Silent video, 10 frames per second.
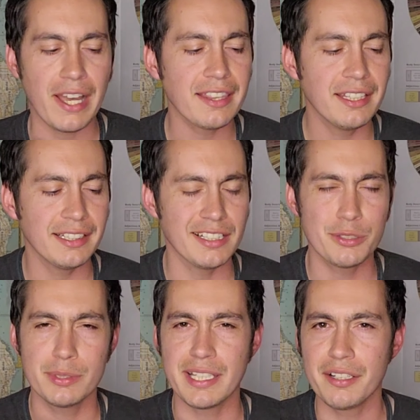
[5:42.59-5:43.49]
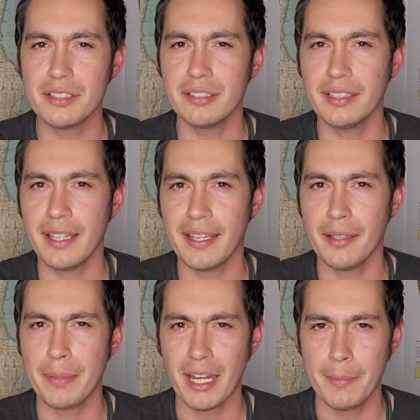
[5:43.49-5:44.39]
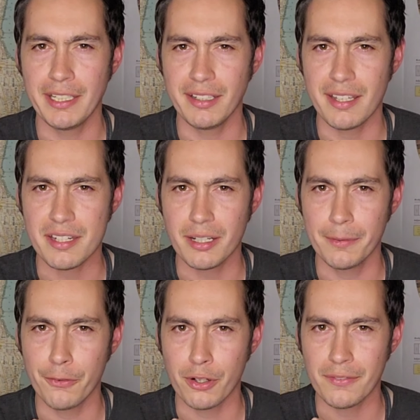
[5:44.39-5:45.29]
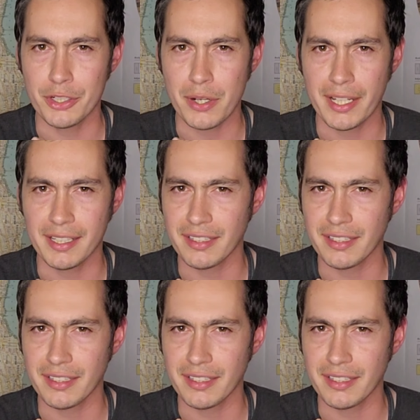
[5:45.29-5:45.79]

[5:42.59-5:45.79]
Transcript: I think that this one's actually a Panamanian Gesha before even trying it.